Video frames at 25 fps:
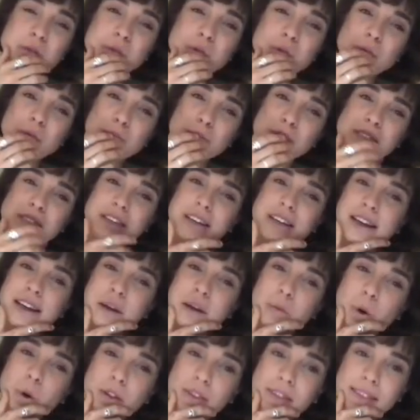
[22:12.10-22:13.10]
particularly
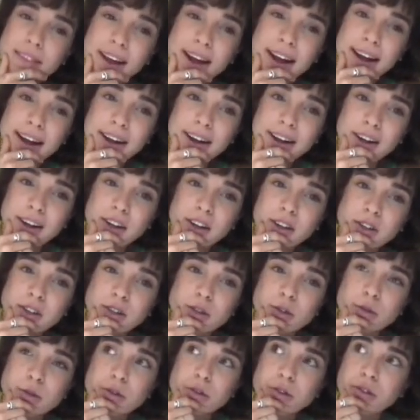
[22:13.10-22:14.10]
one that
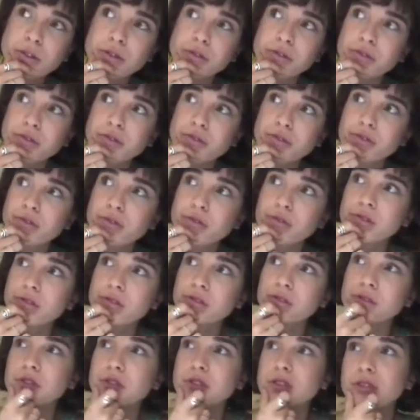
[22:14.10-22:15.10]
sort of
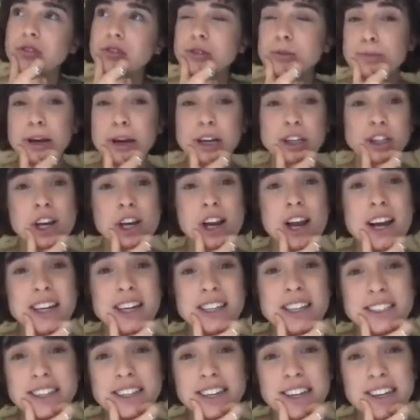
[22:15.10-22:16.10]

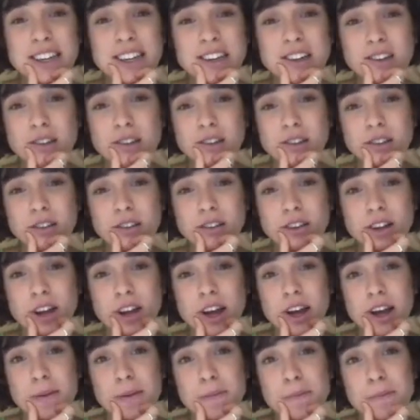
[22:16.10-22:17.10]
specialized in
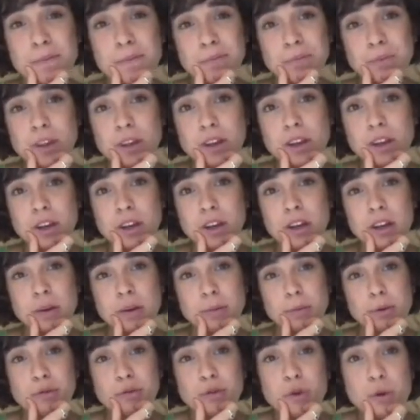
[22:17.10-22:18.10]

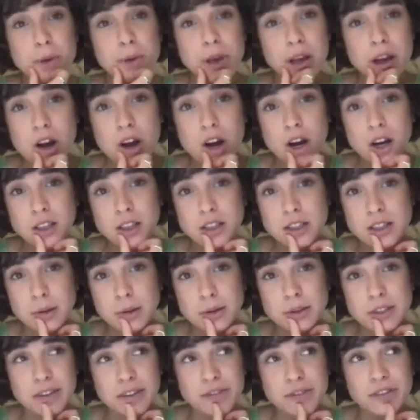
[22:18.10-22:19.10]
performing arts. They
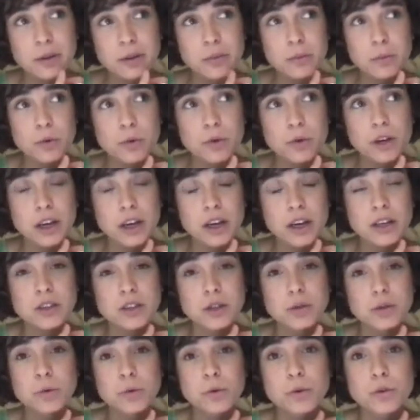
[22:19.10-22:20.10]
were definitely more geared
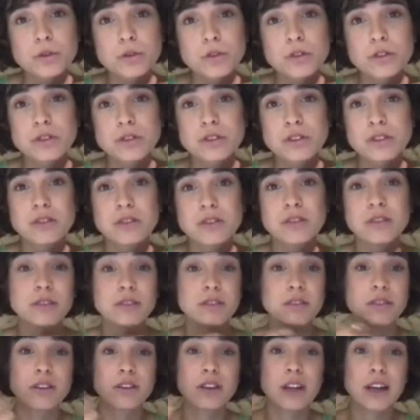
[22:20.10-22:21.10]
towards
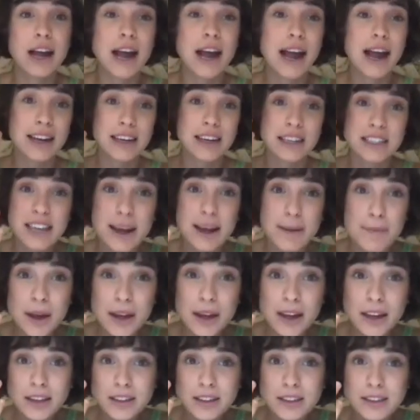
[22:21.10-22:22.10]

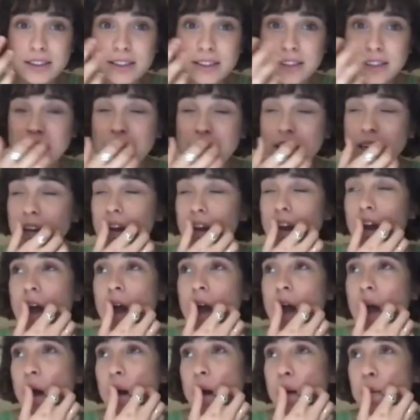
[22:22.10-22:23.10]
academics.
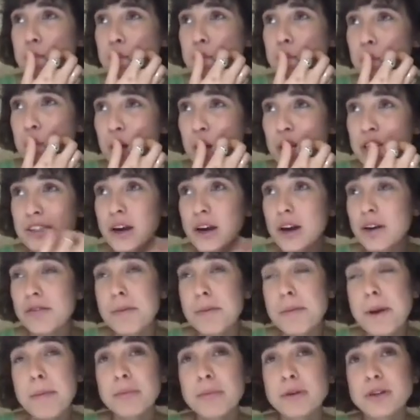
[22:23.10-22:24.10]
So I
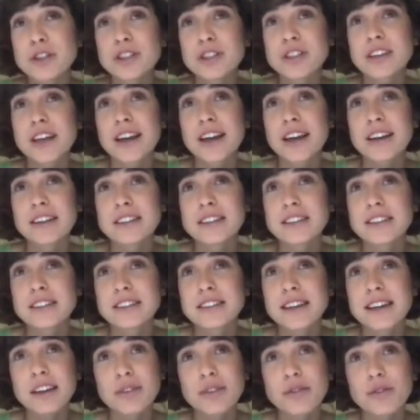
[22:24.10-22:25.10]
remember just getting to
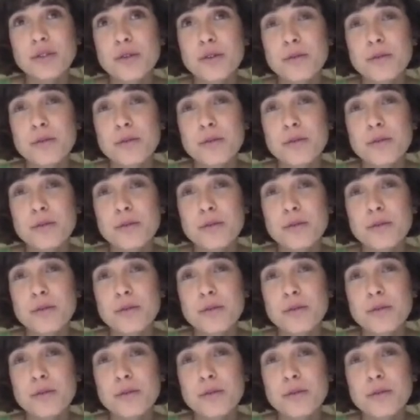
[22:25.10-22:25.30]
sixth form